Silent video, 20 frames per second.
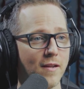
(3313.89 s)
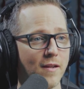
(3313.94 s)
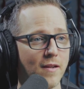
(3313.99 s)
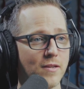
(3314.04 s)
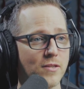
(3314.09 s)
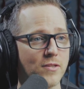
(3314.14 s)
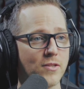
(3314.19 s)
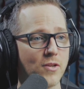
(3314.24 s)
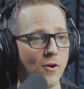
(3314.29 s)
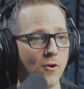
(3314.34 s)

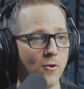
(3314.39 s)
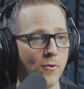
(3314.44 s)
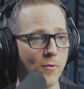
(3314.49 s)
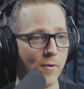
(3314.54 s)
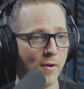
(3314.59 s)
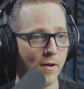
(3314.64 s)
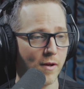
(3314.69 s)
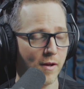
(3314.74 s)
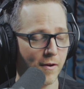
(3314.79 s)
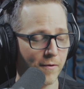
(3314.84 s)
So
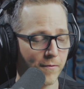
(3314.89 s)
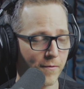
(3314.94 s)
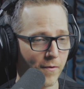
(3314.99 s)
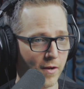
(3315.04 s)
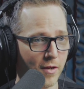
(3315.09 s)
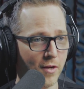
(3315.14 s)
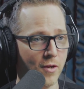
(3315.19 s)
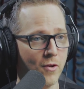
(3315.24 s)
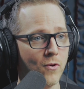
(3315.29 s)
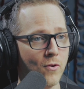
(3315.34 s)
for
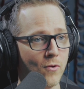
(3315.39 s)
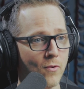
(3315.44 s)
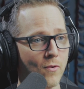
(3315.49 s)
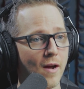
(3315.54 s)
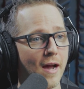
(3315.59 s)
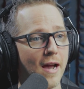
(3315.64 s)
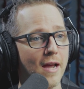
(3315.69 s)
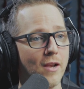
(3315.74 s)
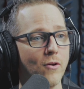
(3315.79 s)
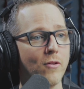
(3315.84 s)
you,
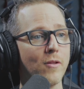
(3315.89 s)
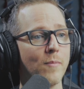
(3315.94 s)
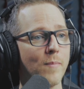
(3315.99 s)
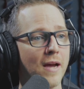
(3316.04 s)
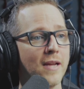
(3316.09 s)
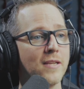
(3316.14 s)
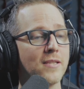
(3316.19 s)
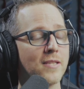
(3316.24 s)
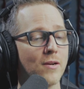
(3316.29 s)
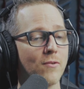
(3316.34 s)
I know the
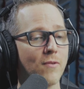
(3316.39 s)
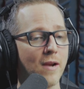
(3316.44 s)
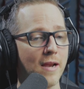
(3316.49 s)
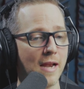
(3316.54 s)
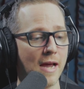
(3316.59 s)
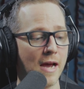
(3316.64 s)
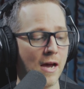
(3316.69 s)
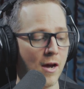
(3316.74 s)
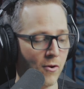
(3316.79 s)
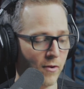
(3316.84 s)
mindset right
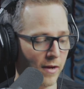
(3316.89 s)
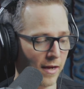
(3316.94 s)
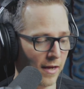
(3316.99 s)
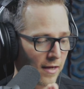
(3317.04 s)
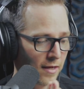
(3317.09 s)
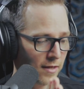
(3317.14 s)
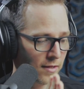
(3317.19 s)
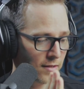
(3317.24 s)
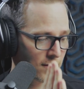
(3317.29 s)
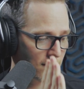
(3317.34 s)
now
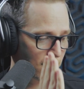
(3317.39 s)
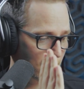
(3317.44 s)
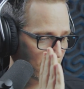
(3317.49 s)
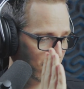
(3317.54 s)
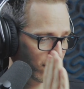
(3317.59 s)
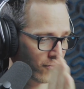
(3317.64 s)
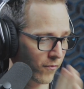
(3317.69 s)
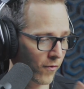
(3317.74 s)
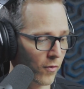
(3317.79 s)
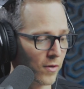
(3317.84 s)
is
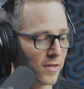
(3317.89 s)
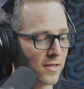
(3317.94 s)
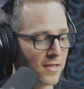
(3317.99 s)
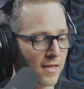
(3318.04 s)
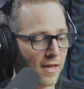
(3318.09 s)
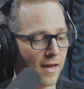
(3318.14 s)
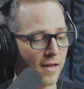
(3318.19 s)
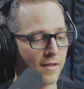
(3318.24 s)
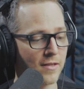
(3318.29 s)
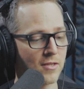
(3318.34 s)

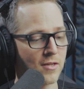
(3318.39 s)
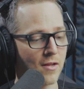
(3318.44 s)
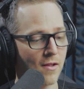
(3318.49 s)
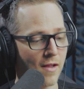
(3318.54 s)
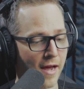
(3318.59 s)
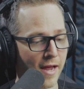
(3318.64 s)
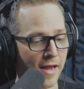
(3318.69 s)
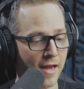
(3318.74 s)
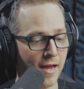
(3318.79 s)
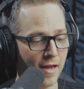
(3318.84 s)
focusing on this
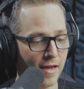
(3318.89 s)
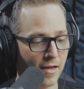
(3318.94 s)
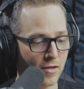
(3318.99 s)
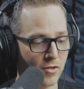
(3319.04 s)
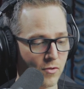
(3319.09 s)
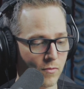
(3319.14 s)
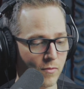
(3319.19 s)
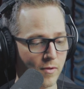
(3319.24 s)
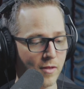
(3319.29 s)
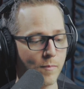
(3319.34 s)
client and
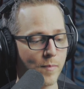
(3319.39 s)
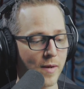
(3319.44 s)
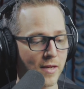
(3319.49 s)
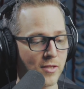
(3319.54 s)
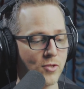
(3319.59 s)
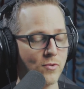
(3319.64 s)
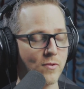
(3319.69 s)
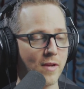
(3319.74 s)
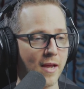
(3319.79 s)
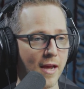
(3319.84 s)
doing the
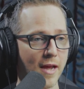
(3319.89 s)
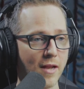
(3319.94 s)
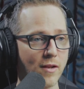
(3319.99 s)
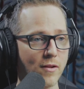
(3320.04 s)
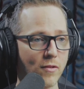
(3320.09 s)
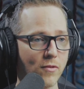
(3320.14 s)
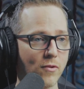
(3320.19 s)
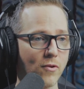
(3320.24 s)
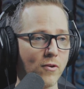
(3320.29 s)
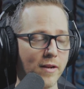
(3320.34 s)
best you can,
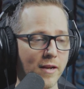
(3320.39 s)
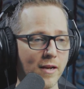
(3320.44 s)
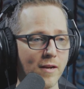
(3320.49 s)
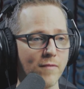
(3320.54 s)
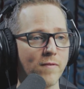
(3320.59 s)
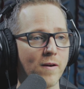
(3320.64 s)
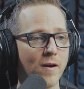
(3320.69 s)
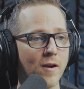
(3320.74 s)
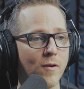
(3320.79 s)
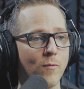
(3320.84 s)
learning it
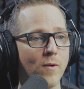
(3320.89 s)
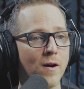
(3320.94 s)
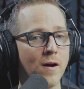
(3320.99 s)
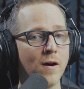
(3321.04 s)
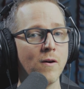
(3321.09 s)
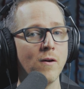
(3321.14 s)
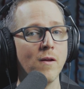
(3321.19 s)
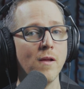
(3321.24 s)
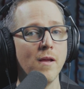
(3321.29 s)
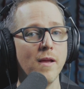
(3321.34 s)
very
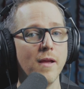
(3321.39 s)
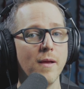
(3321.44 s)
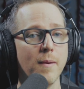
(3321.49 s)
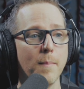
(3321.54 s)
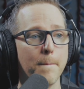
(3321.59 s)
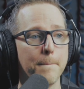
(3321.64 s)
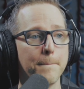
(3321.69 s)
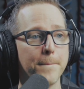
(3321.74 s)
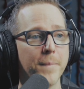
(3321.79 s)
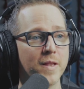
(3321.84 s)
well,
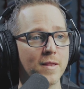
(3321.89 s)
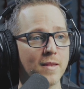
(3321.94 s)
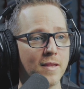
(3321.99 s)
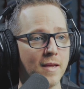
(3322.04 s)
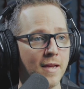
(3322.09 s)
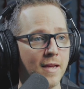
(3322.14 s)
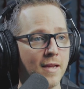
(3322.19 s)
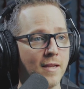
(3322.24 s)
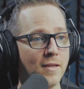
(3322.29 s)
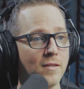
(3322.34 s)
but
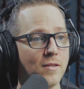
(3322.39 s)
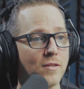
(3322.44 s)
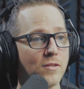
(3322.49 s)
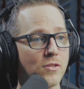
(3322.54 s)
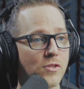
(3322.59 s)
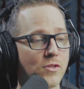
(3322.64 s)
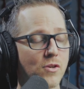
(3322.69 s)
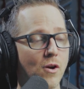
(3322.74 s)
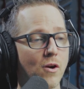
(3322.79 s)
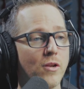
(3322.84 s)
then
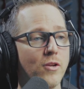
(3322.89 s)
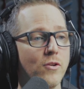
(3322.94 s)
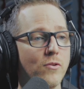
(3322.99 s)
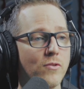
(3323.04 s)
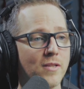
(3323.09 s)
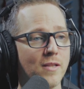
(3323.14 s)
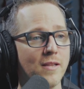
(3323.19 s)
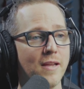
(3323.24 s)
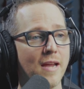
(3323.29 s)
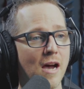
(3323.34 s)
start
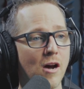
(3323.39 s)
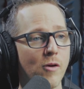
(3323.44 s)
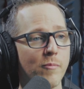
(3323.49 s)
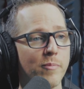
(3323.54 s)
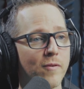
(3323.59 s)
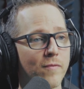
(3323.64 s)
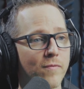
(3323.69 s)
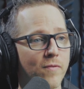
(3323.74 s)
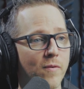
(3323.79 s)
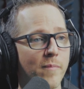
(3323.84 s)
using the
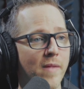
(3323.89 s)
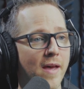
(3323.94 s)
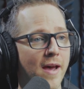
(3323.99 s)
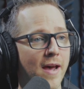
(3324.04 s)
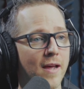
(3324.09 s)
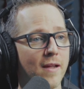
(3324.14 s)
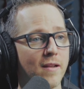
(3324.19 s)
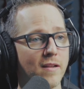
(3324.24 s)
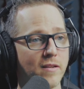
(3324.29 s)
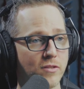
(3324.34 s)
output from
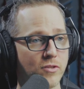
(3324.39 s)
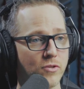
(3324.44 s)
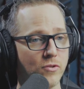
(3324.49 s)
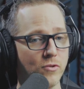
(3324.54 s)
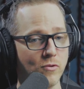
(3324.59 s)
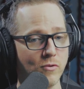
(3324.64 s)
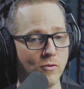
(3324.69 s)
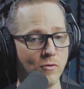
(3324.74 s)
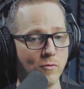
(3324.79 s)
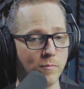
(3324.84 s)
that
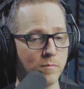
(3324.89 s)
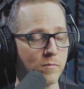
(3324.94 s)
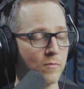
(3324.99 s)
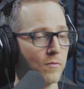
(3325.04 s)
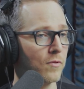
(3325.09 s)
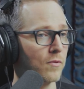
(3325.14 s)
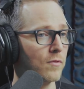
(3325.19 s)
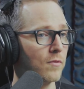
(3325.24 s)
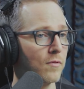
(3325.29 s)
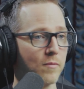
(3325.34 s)
to
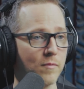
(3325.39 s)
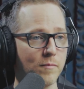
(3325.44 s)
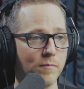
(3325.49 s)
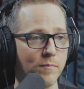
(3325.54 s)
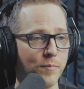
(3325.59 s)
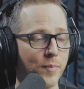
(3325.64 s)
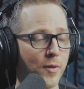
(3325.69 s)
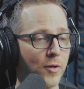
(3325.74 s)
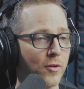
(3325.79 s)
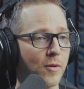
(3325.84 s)

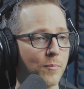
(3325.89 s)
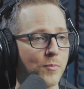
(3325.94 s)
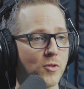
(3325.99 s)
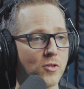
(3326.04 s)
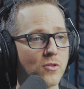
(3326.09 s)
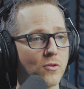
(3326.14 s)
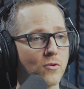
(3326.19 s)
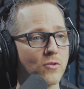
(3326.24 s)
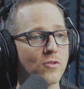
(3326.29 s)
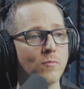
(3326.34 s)
build up your
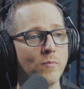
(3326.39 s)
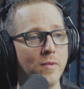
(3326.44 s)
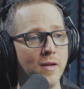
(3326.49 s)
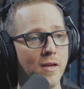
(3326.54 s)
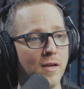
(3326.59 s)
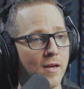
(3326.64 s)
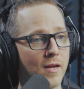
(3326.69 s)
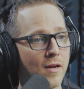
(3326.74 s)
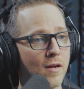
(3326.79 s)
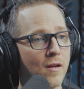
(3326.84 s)
social
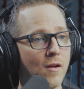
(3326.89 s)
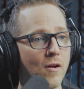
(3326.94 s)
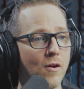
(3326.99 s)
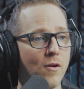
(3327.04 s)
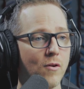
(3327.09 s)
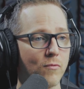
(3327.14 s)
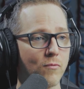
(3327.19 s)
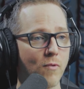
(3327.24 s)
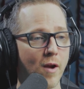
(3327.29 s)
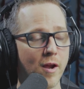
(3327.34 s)
media,
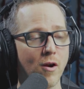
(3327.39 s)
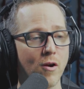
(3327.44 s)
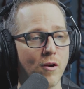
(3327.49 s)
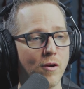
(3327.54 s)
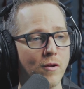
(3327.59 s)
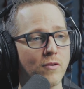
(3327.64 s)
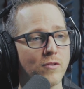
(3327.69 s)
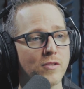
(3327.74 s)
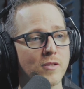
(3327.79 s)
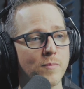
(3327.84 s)
write
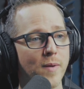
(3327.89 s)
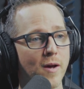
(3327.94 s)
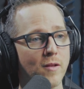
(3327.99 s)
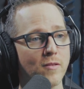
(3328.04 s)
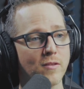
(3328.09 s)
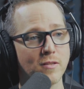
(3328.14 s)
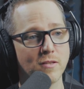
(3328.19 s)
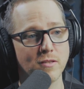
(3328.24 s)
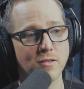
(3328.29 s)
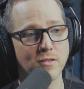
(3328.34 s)
articles about
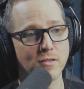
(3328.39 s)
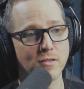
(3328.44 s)
the